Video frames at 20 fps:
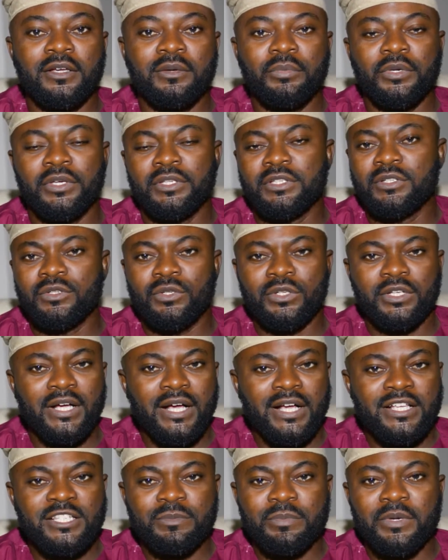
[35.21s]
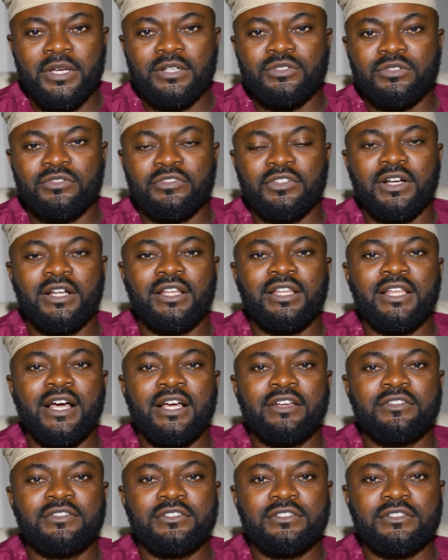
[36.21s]
be it in other aspects of our
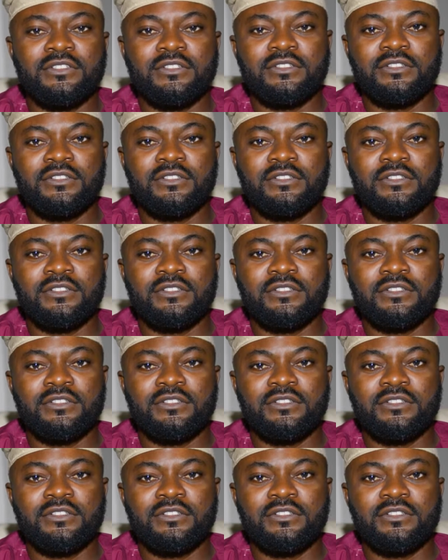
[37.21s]
lives.